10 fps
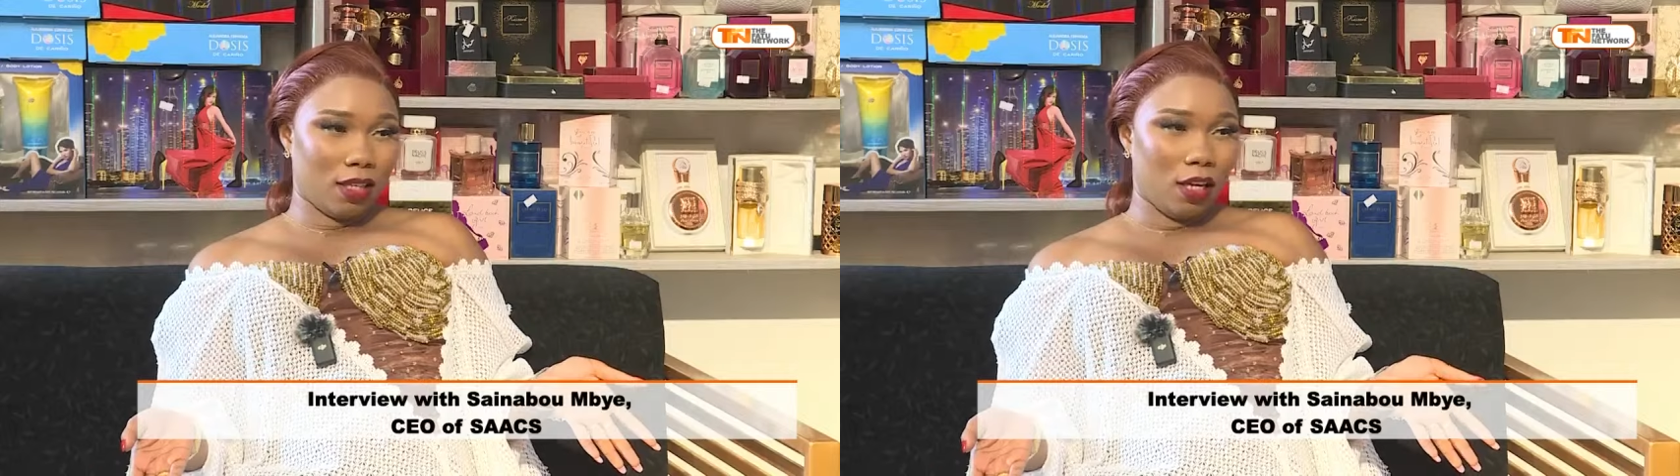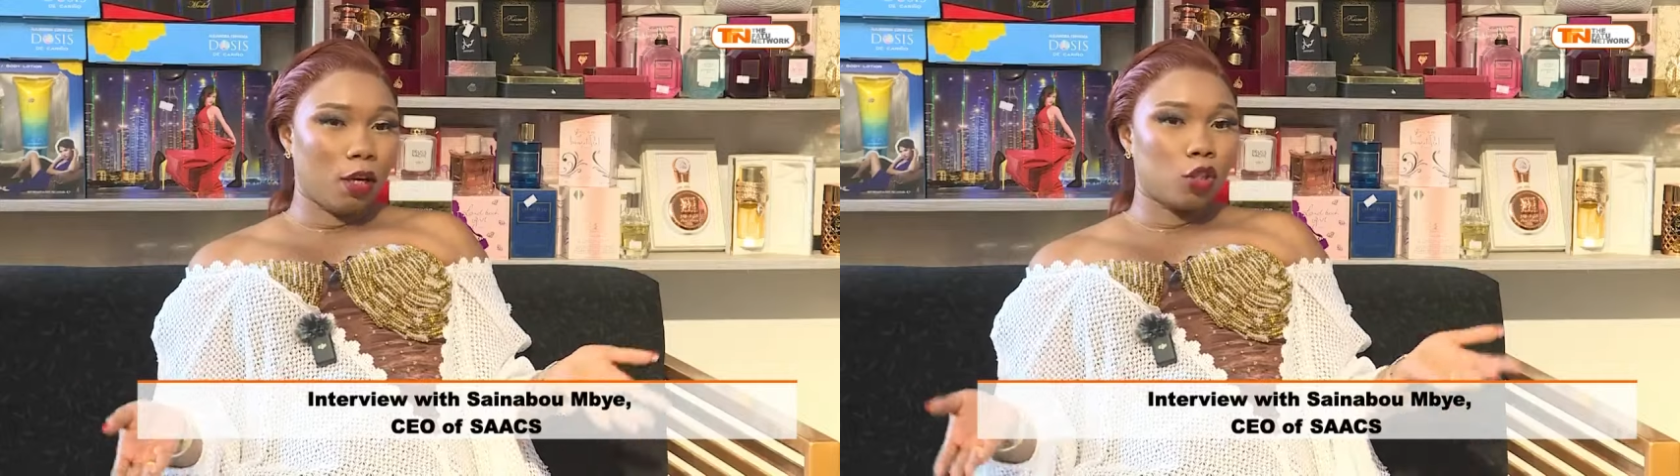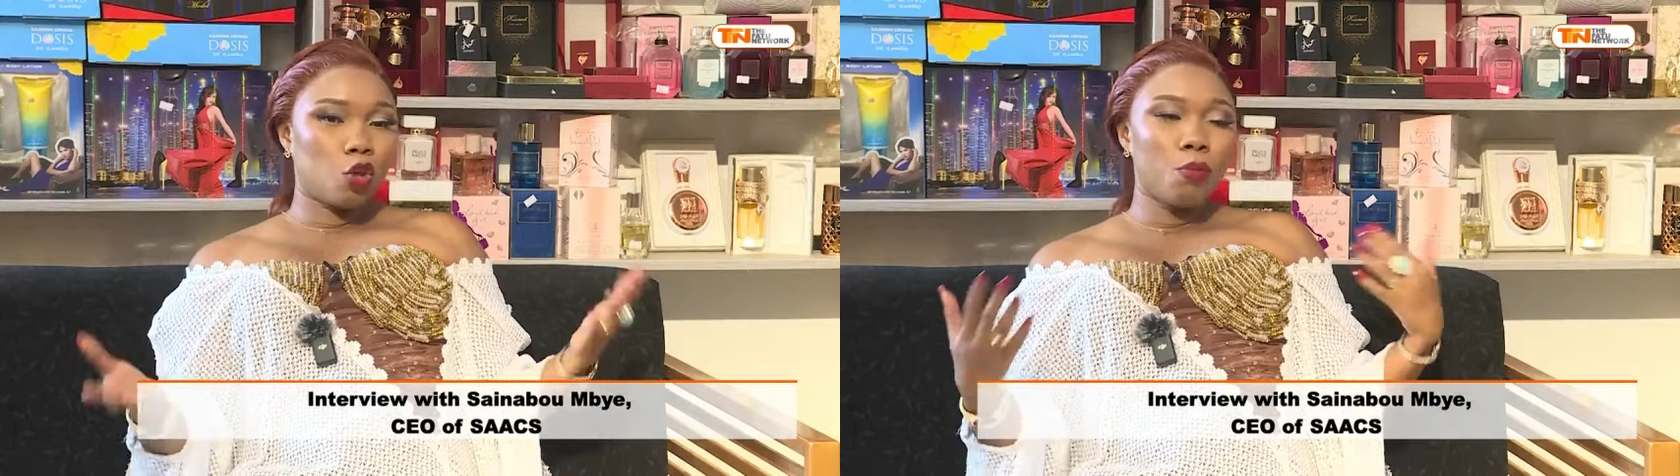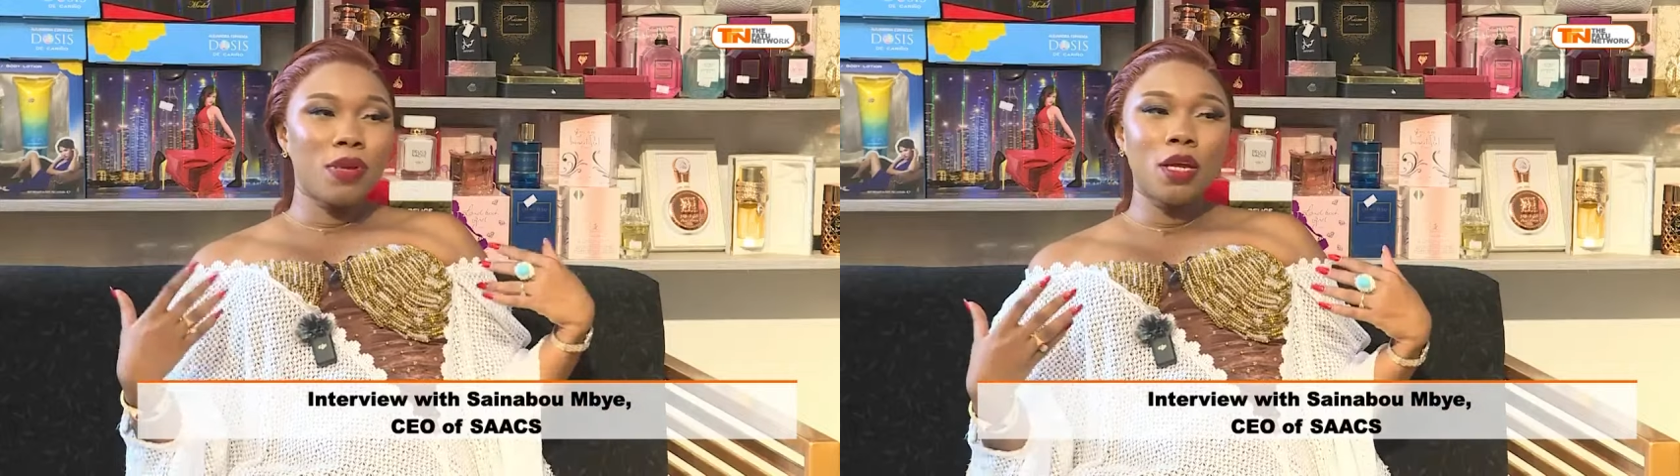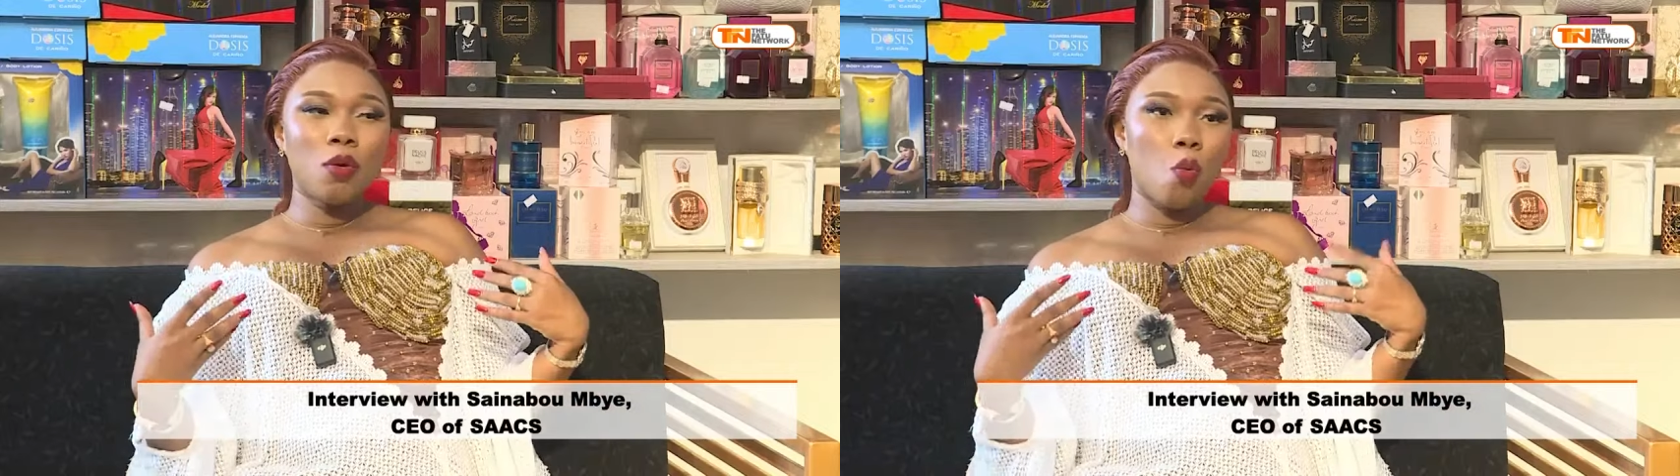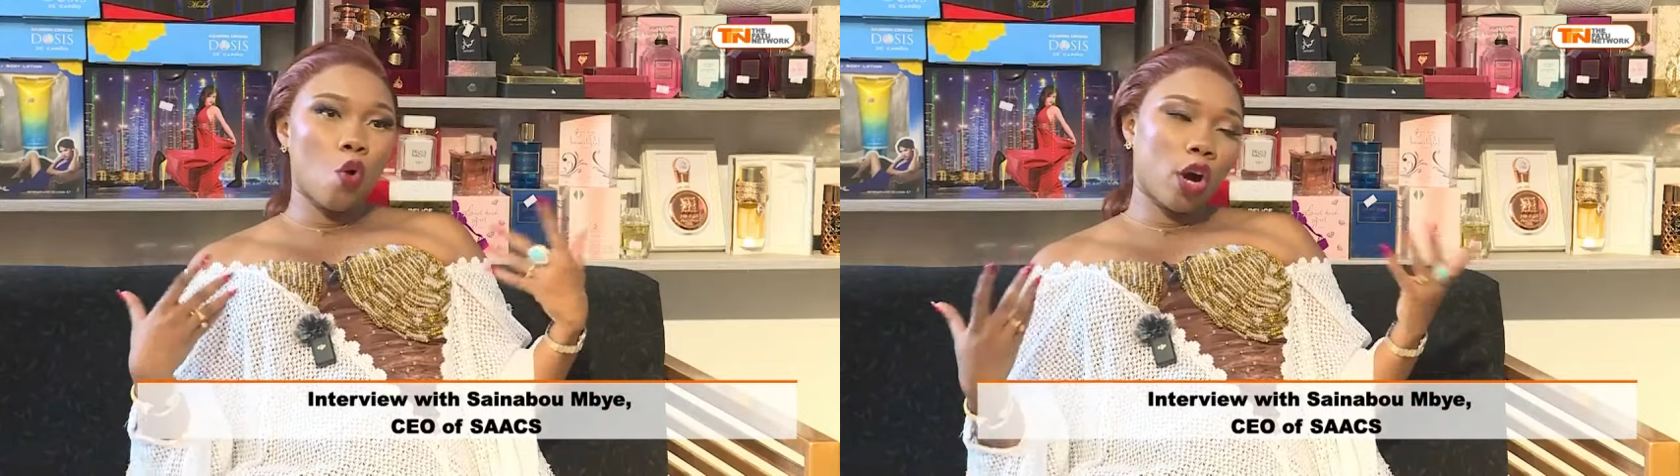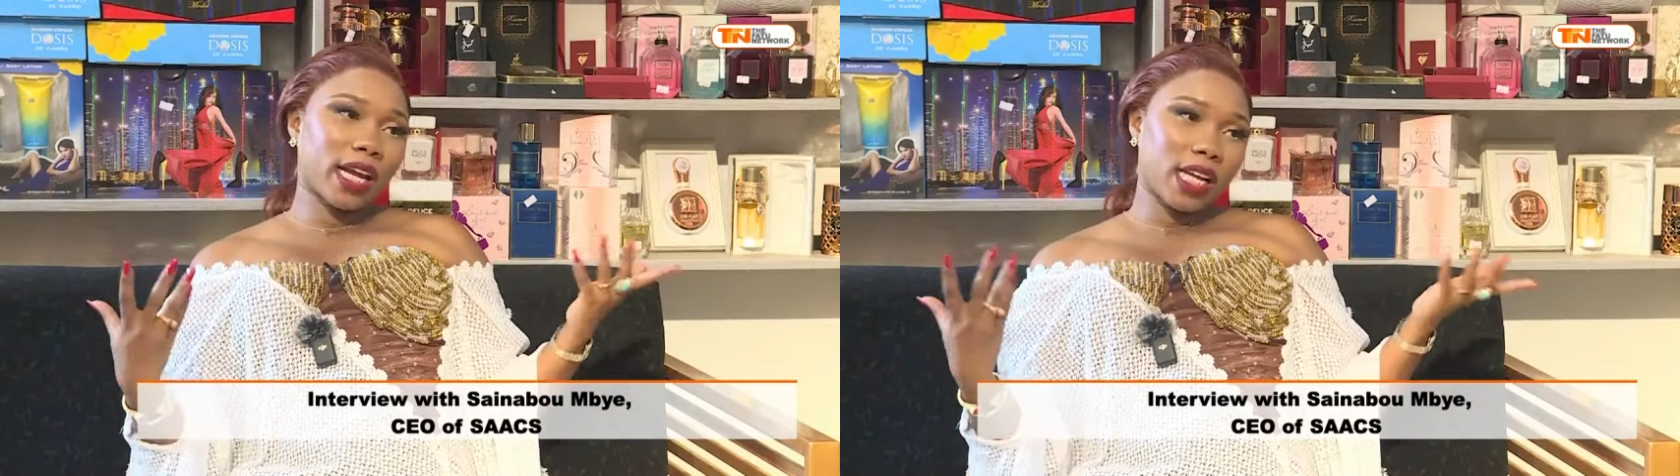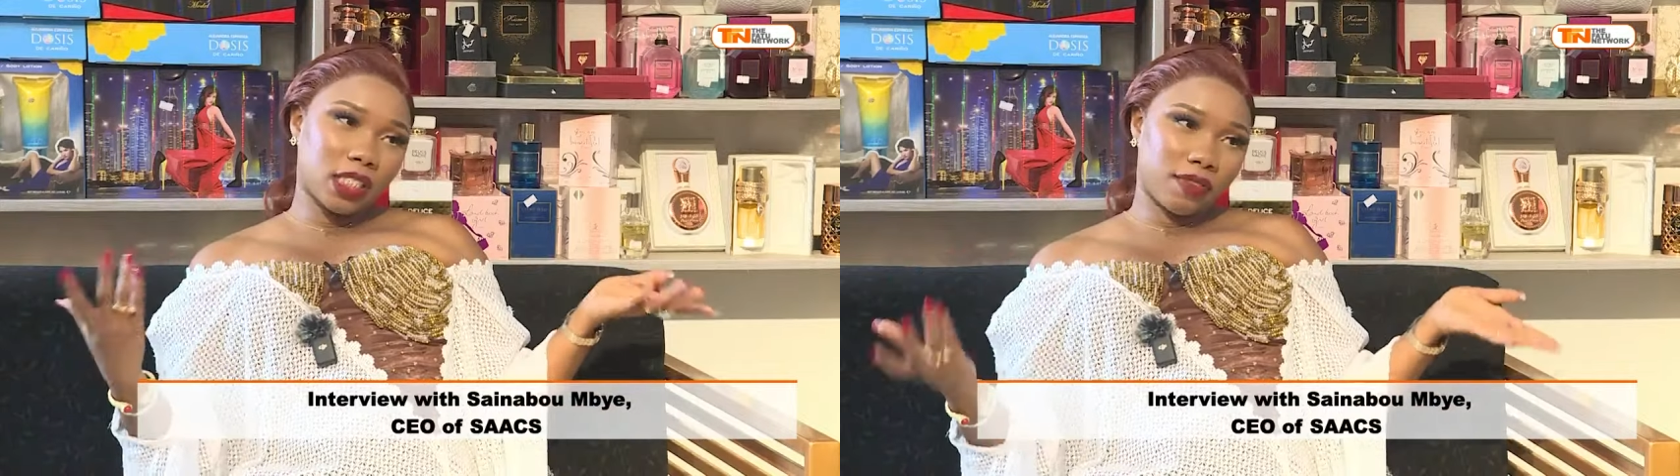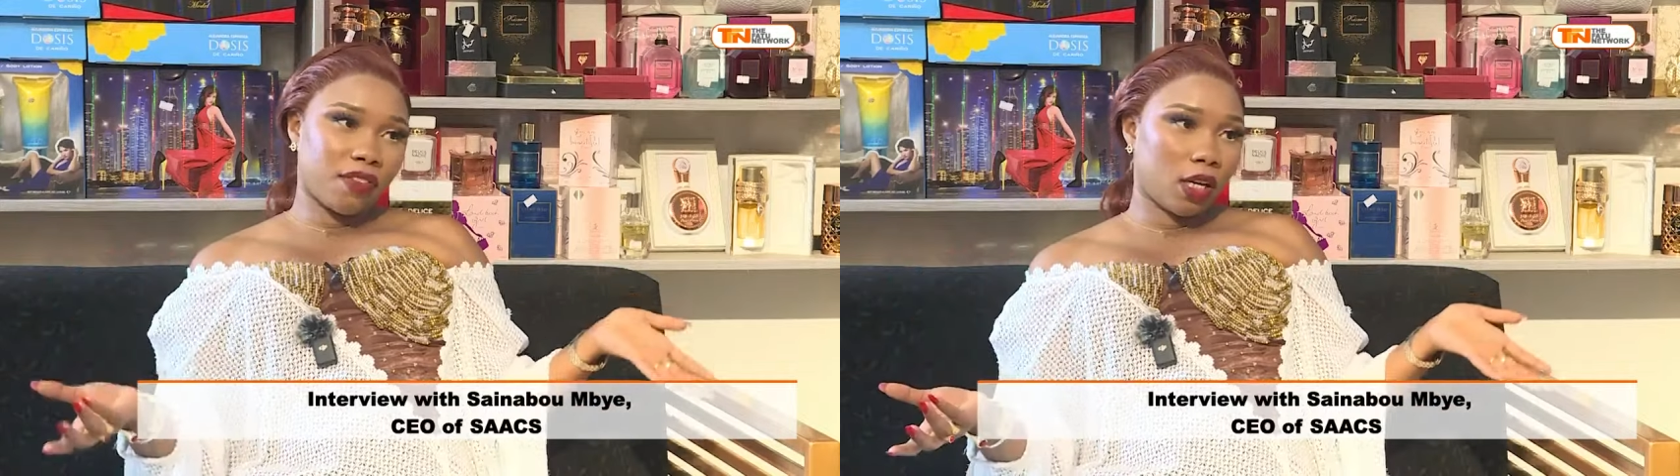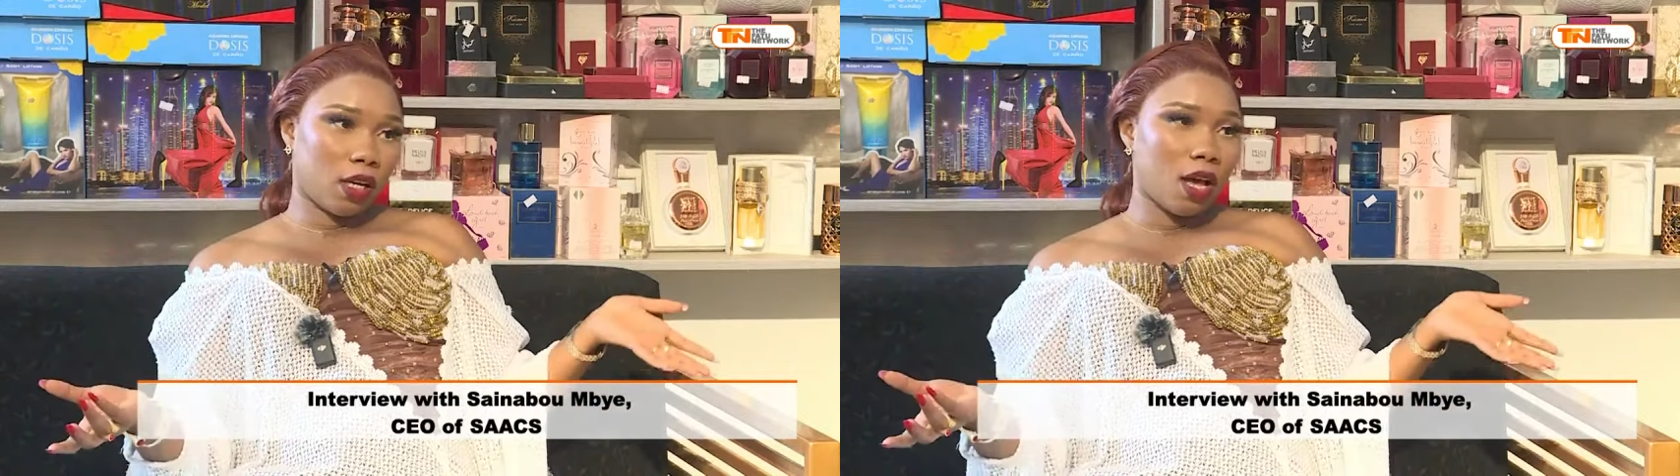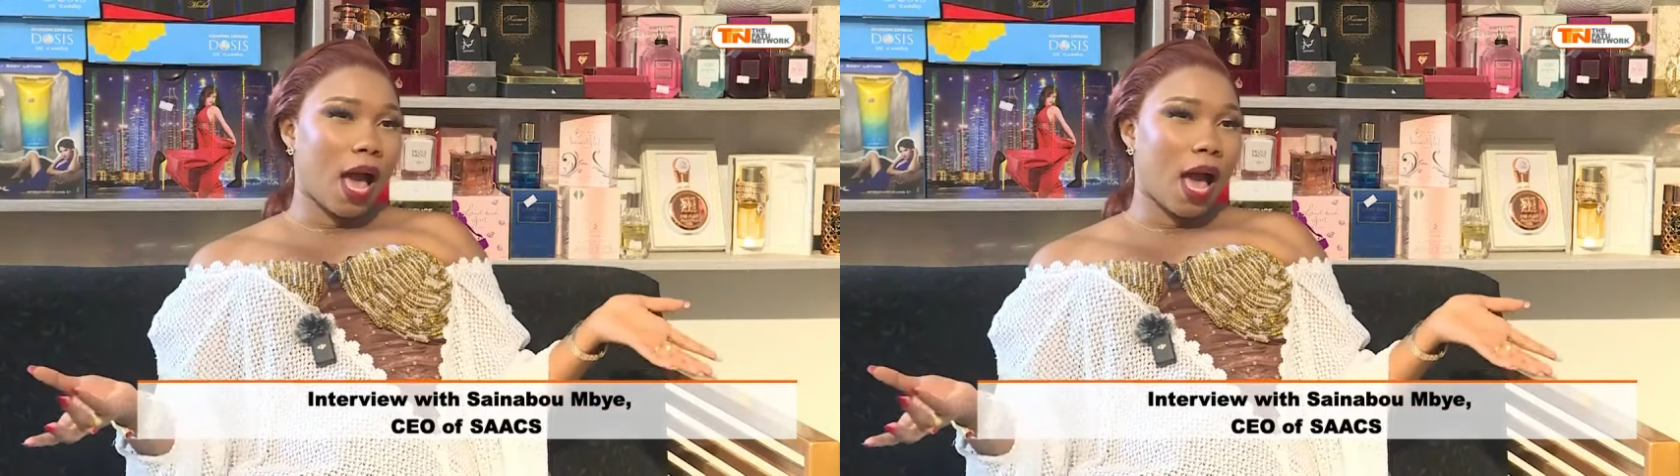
Mm. To me, work is fun.